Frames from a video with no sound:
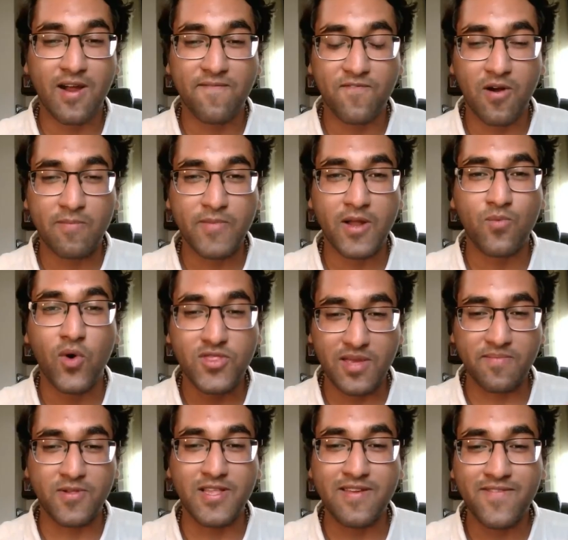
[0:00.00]
come from, and what
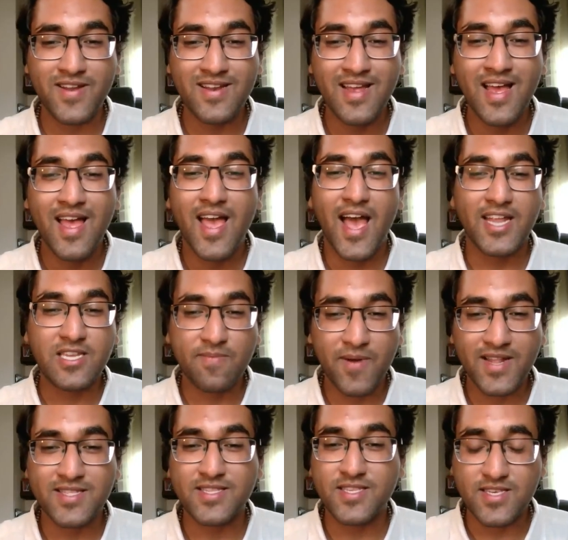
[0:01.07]
they believe in. And
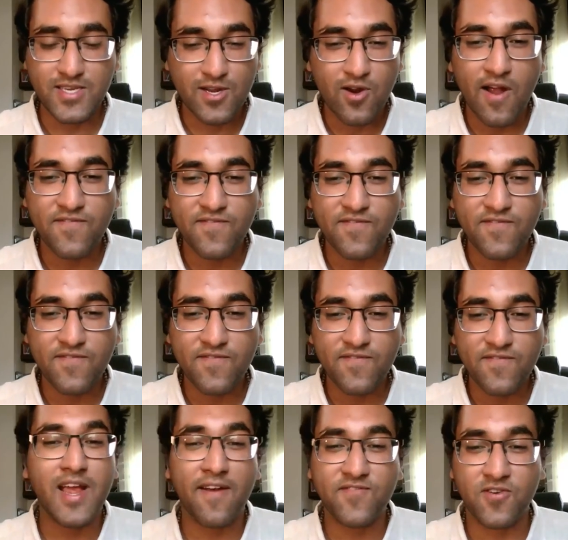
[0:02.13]
Tibetans, year after year,
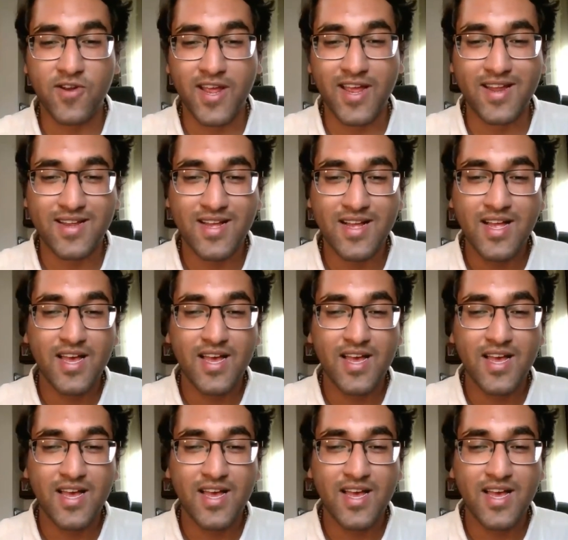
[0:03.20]
day after day,